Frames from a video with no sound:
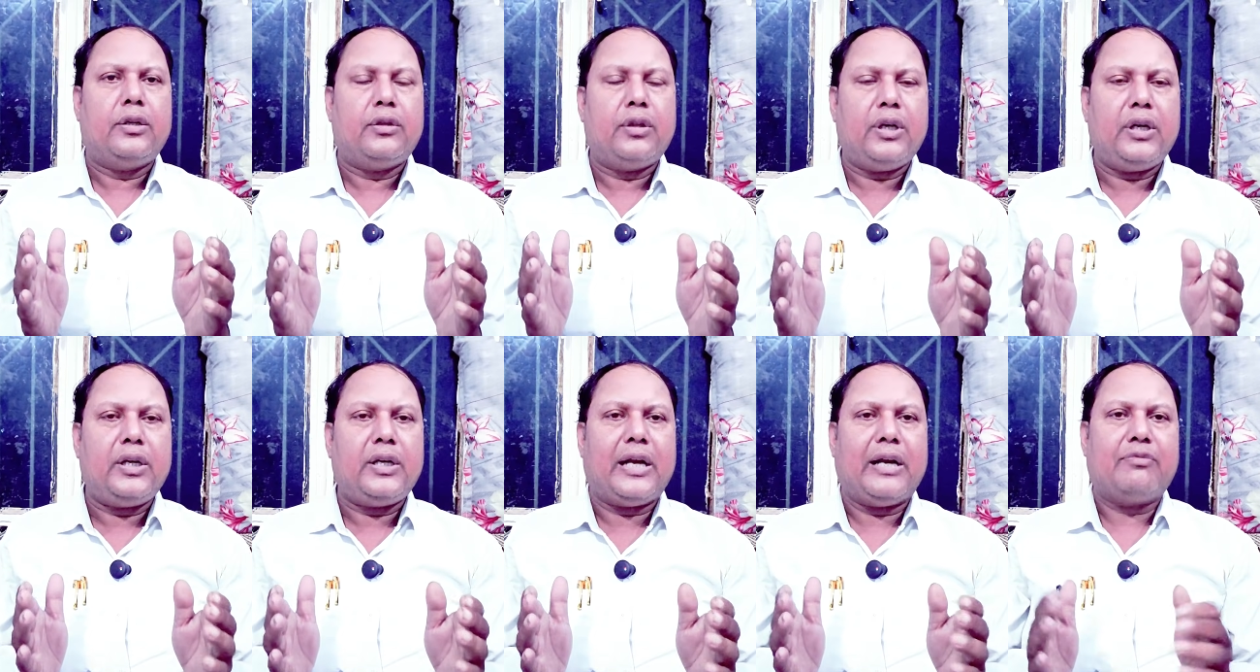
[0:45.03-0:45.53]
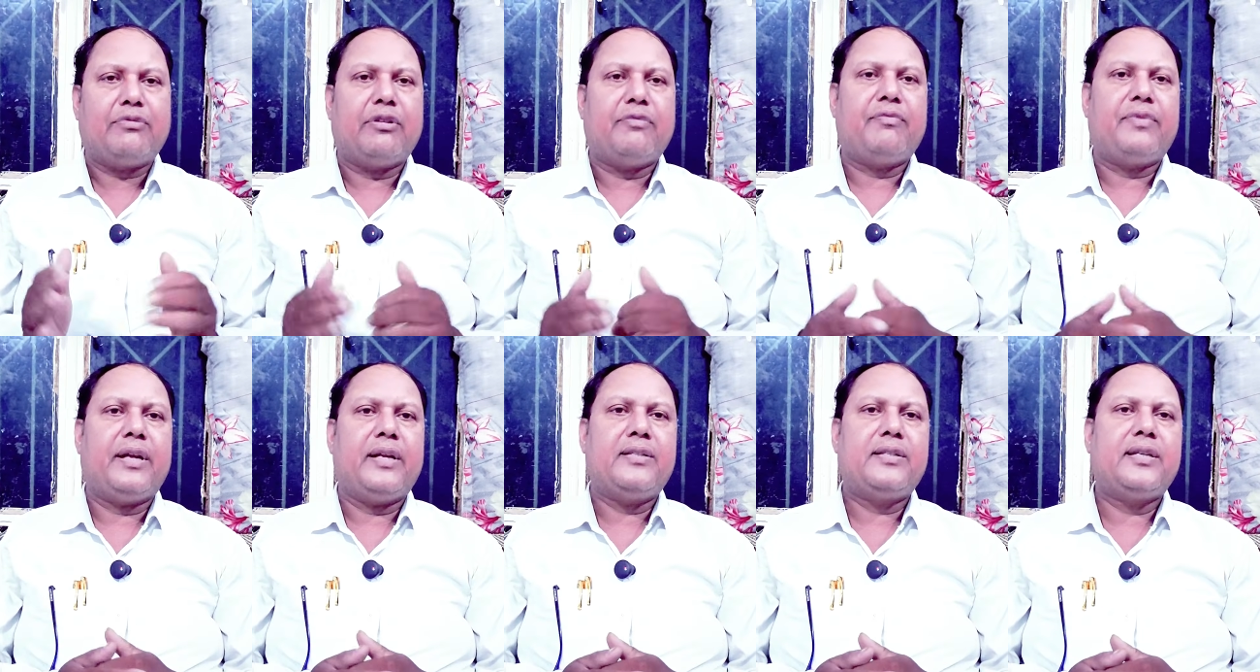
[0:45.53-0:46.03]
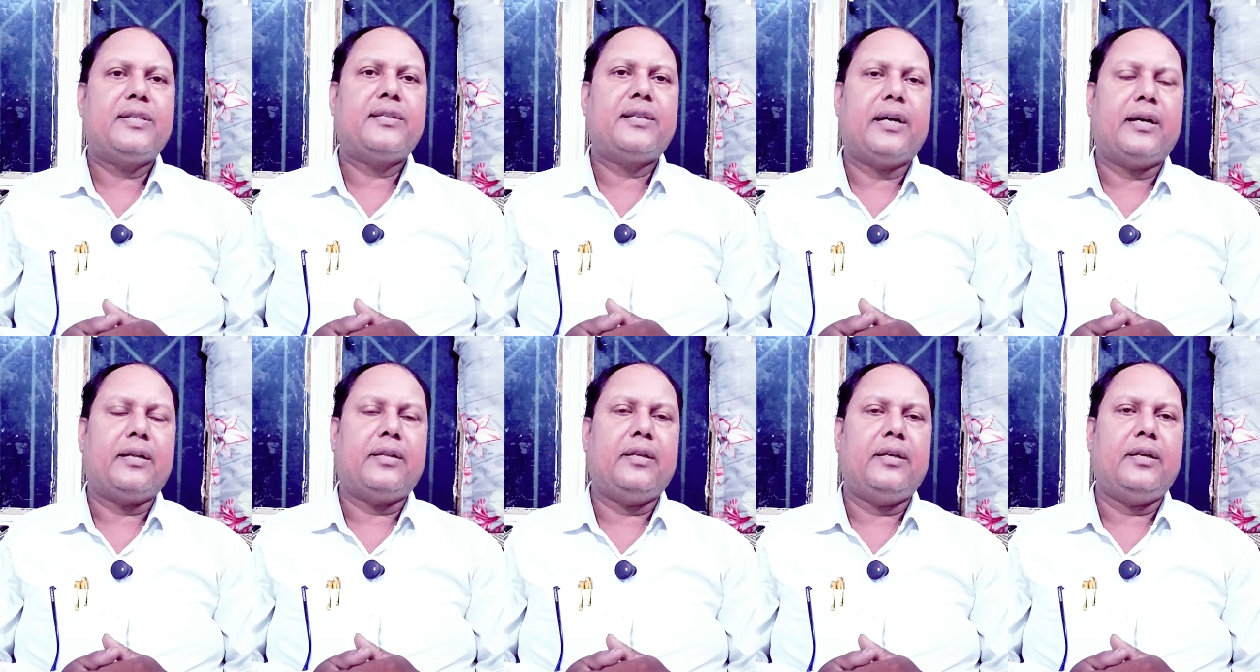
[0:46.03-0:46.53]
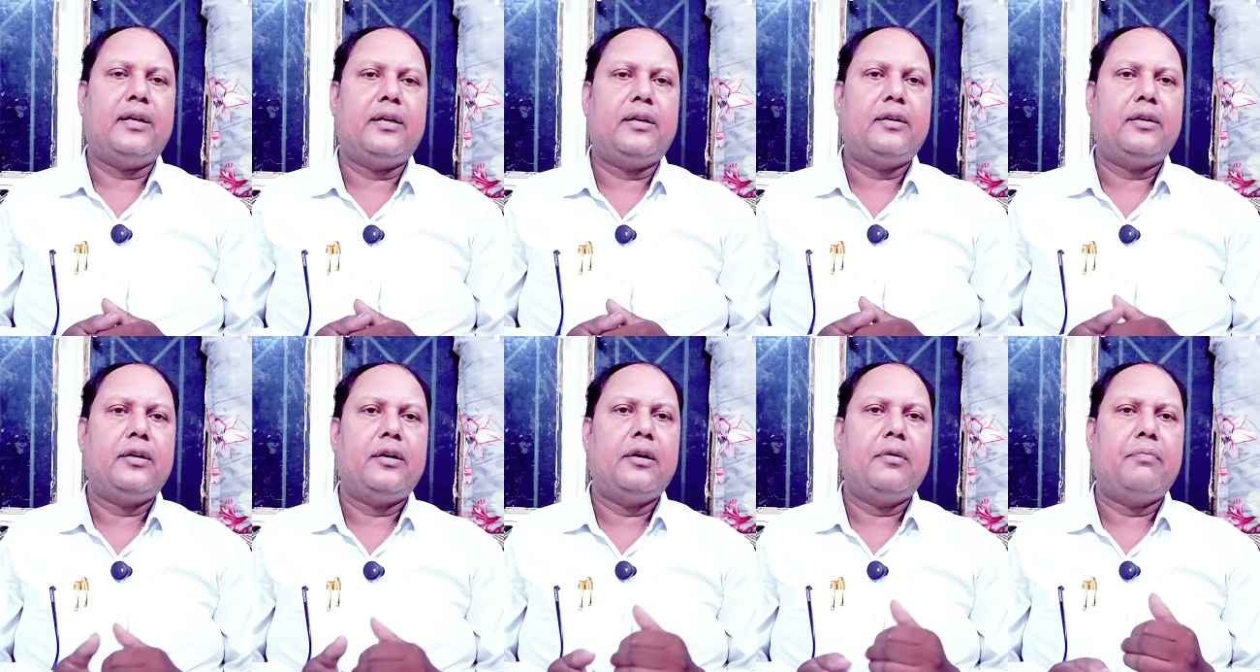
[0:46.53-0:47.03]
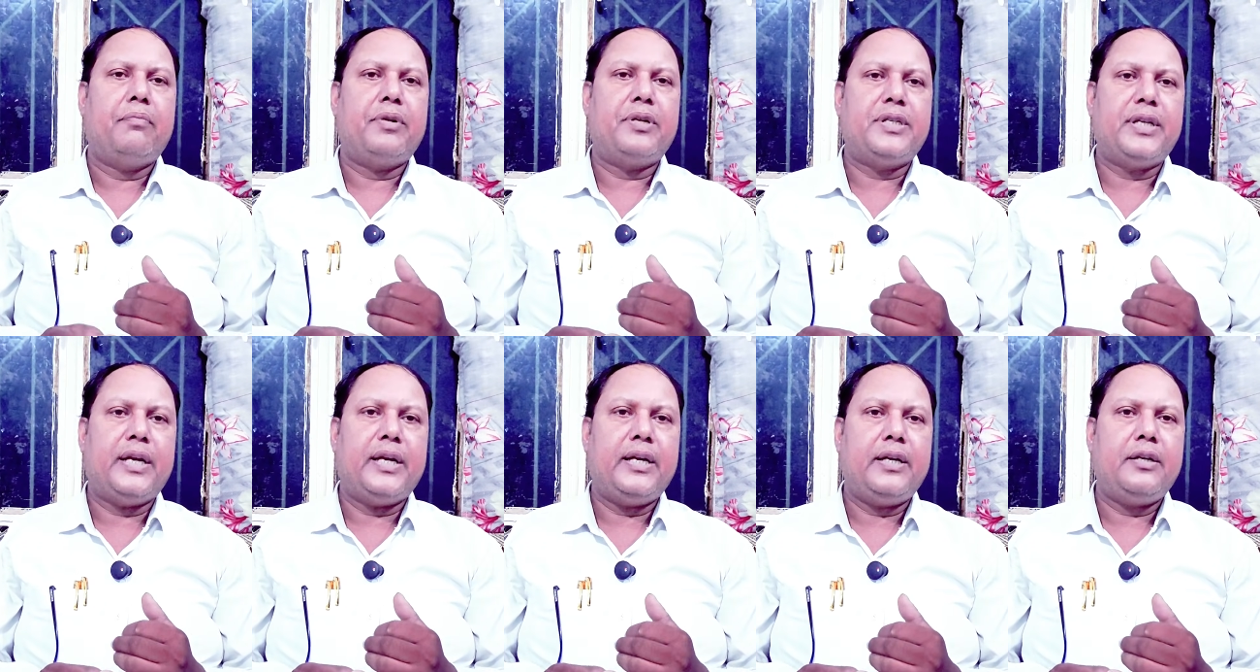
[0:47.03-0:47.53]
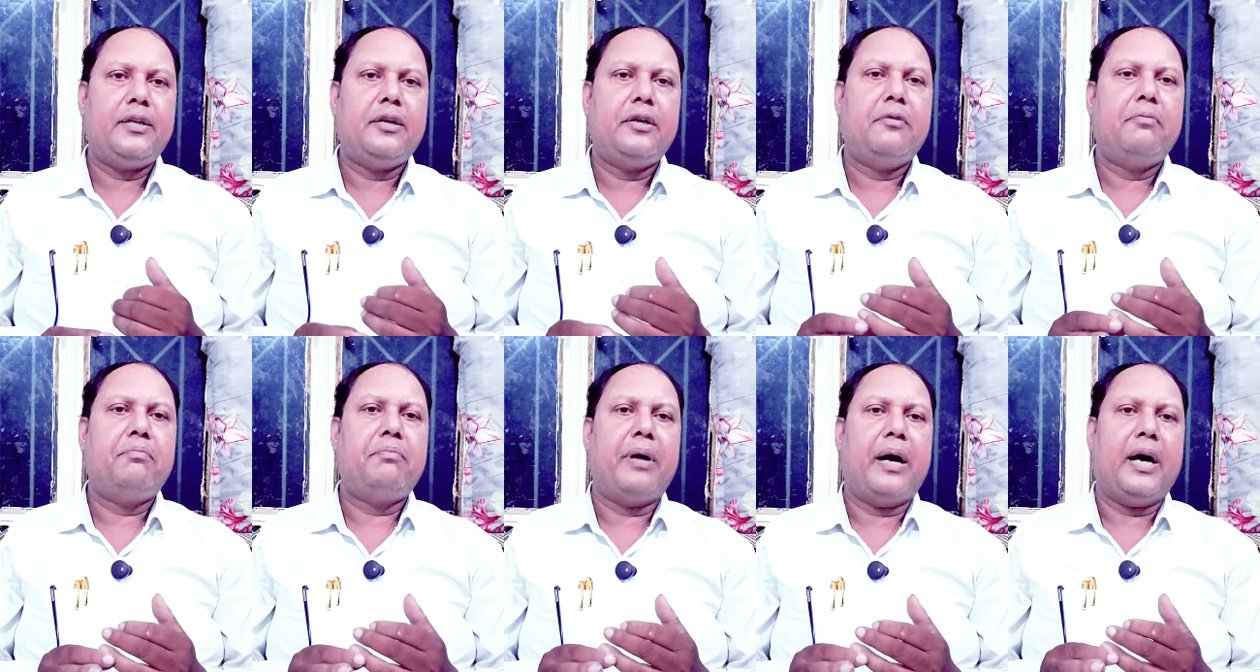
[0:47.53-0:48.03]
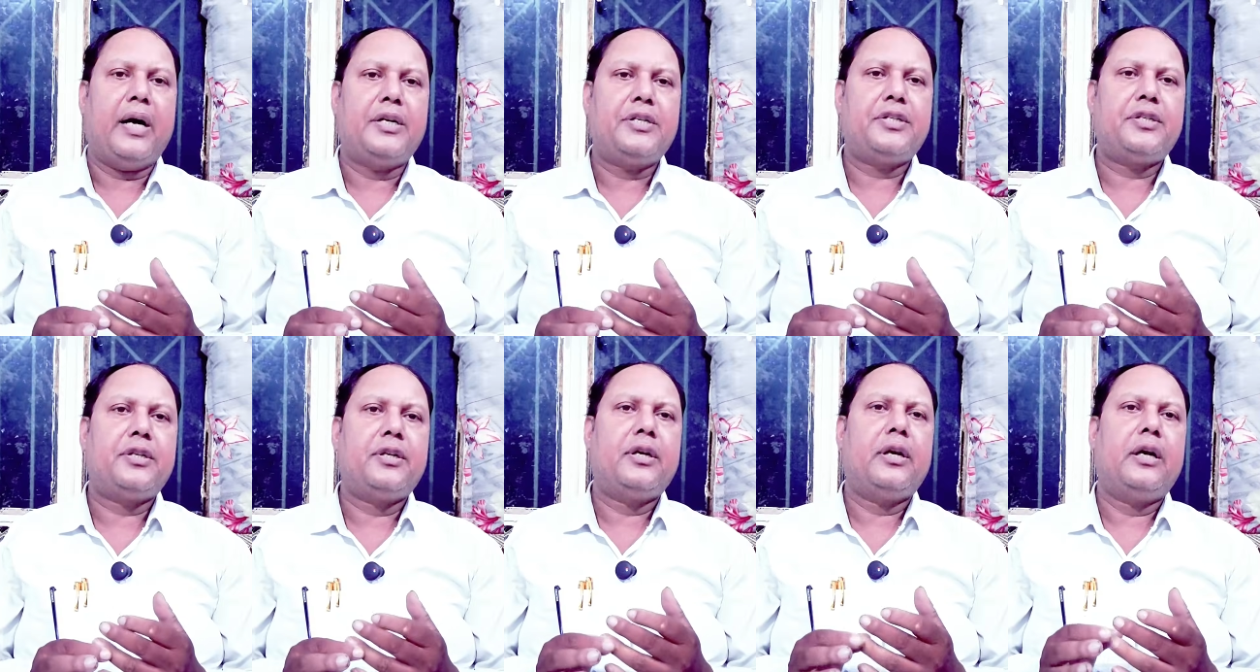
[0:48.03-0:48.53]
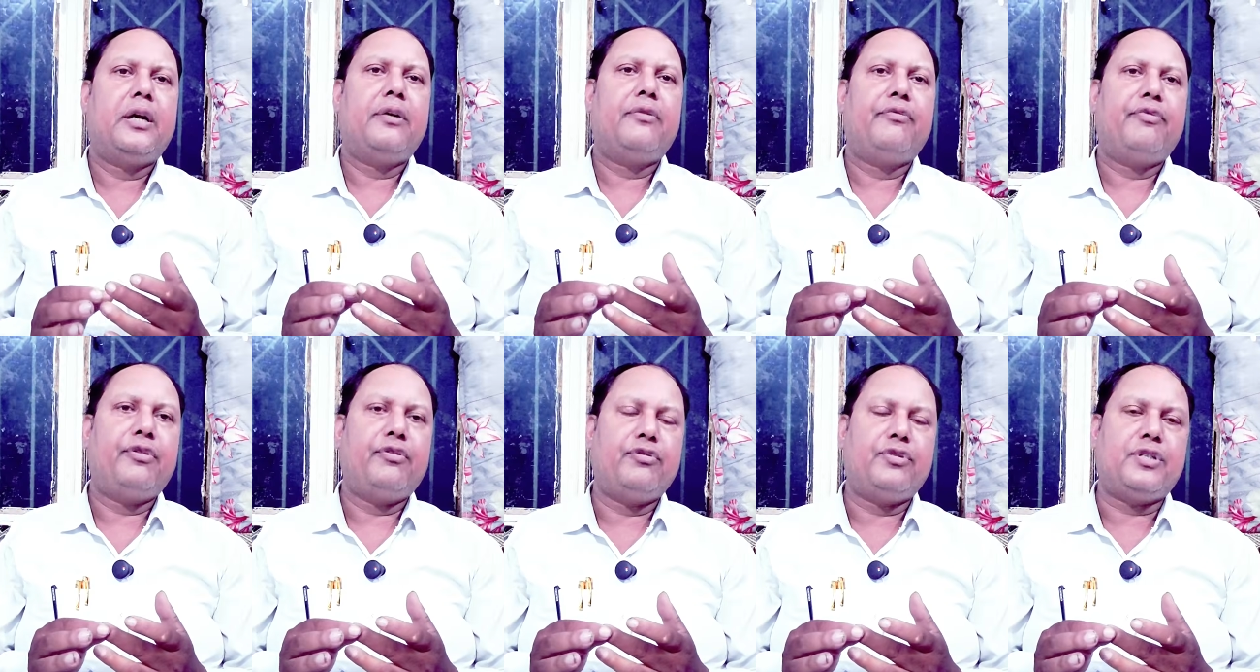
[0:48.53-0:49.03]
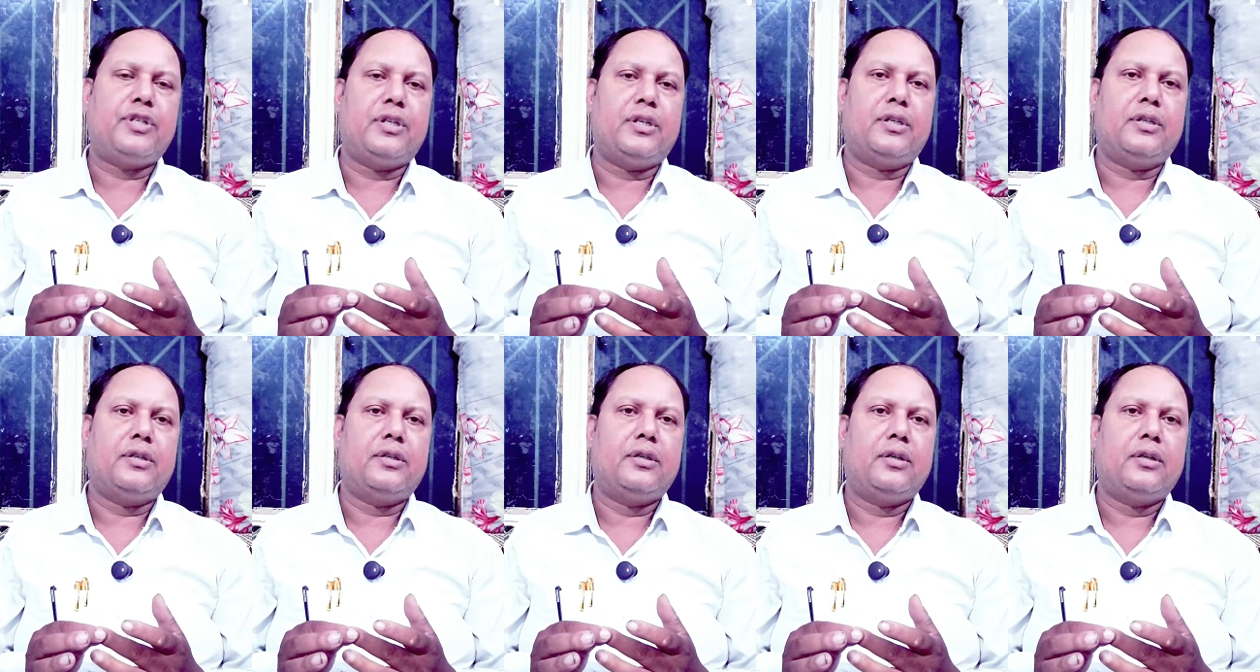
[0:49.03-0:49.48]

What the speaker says: three types of tenses are there: present, past, future.